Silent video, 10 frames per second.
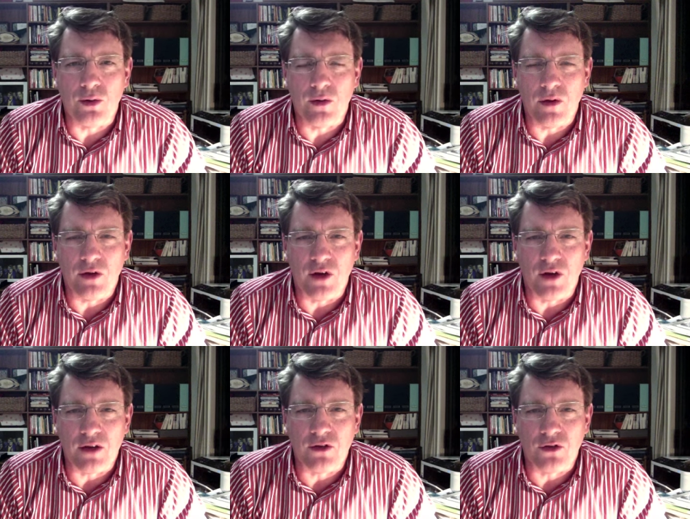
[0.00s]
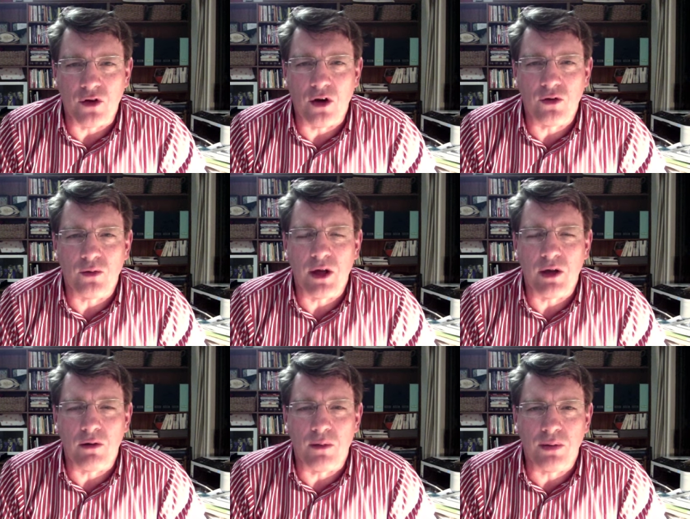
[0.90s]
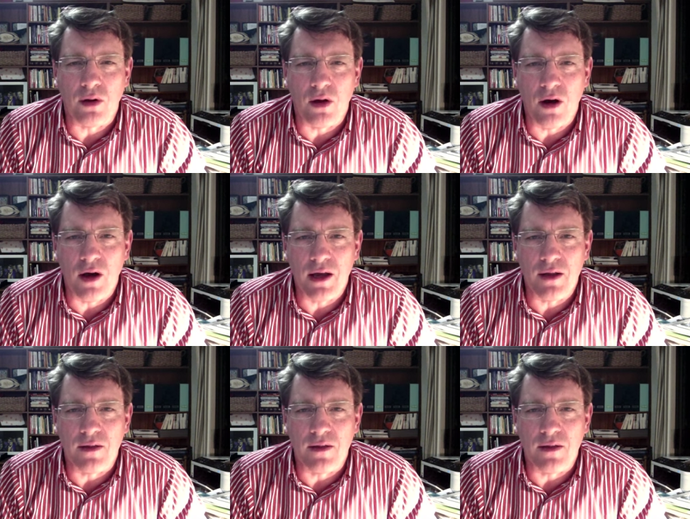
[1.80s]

there's an exercise where you apply